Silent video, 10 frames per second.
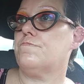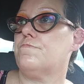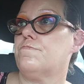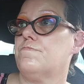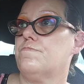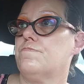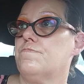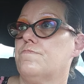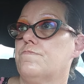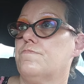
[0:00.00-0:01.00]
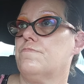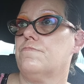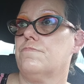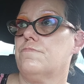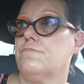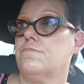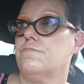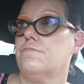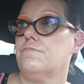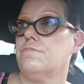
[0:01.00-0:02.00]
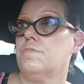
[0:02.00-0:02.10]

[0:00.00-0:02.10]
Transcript: [no speech]